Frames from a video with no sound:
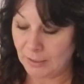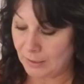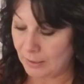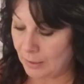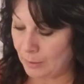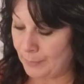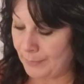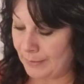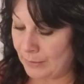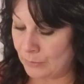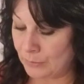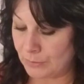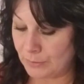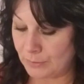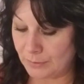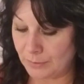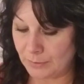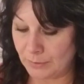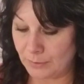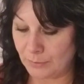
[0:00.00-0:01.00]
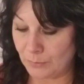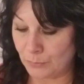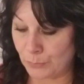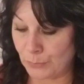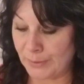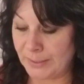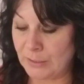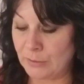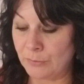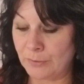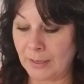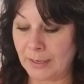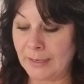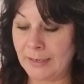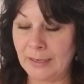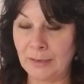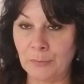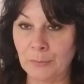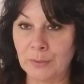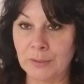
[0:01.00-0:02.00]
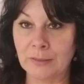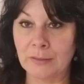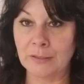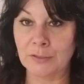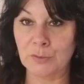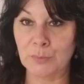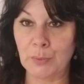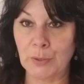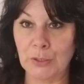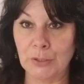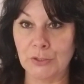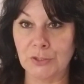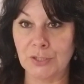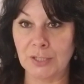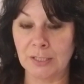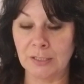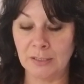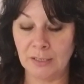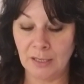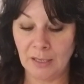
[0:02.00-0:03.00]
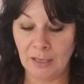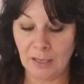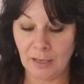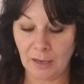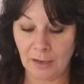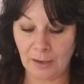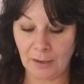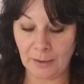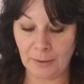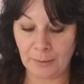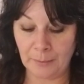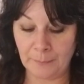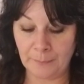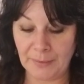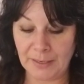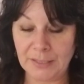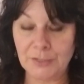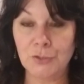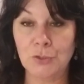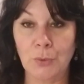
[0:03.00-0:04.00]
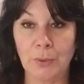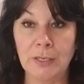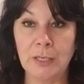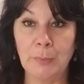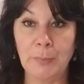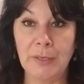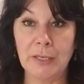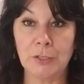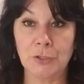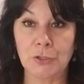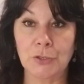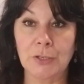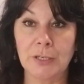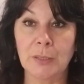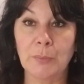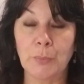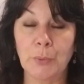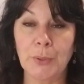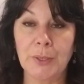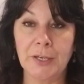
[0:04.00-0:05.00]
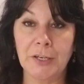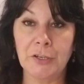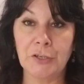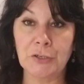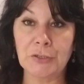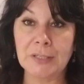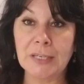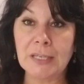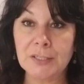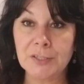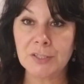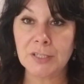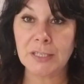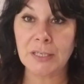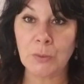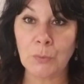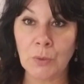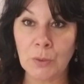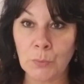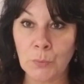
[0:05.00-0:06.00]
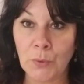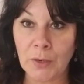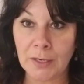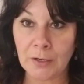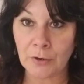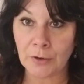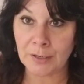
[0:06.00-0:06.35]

about reuniting with this person um, is going to be a turning point in your destiny one way or